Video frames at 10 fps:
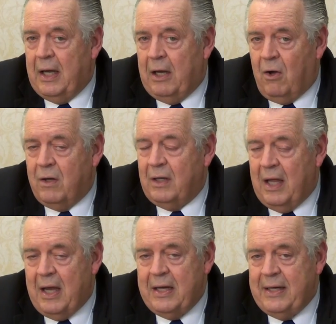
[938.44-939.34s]
uh,
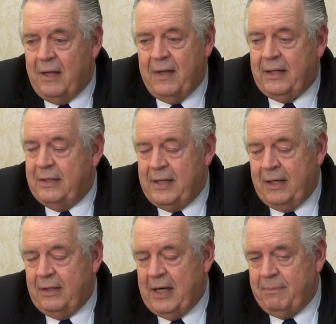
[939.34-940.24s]
online, how they can
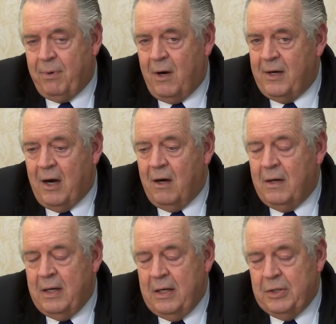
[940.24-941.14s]
take, take part in
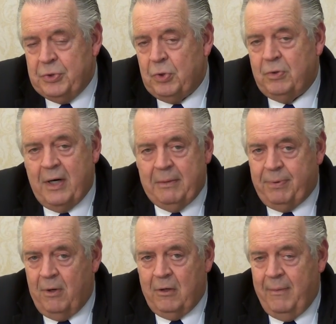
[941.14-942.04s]
our dual credit
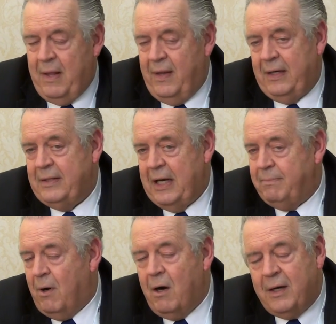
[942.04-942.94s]
program, how they can
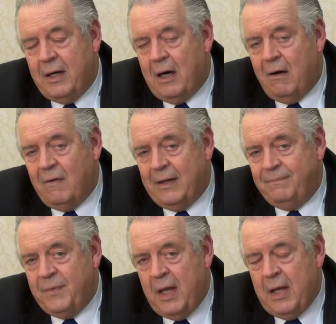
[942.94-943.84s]
take part in our
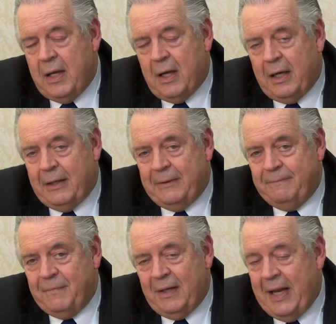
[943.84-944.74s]
um,
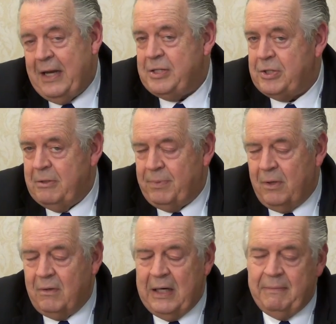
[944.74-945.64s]
um, lay institute
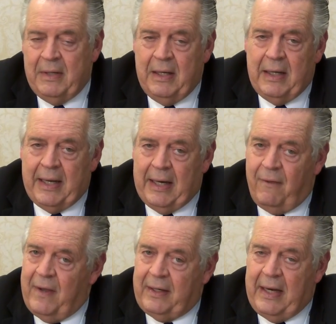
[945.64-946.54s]
program, and
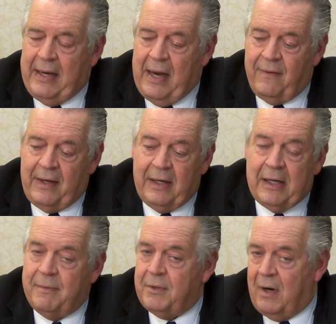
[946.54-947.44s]
how, they, and how they can
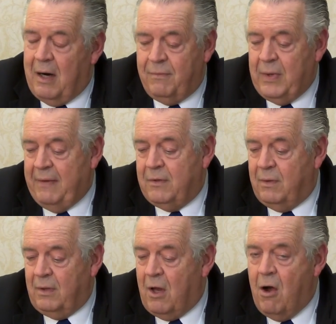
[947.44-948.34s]
come to our, we have the
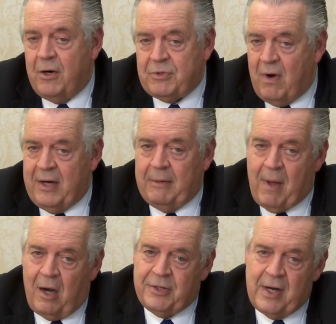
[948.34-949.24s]
longest-running
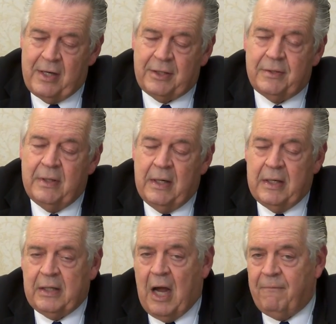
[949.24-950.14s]
apologetics
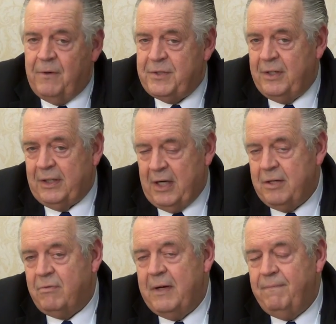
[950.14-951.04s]
conference in the
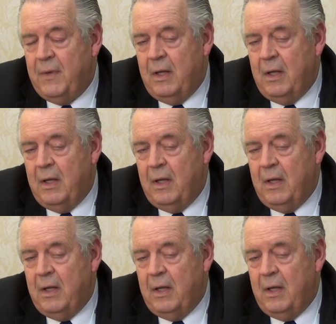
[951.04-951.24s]
country.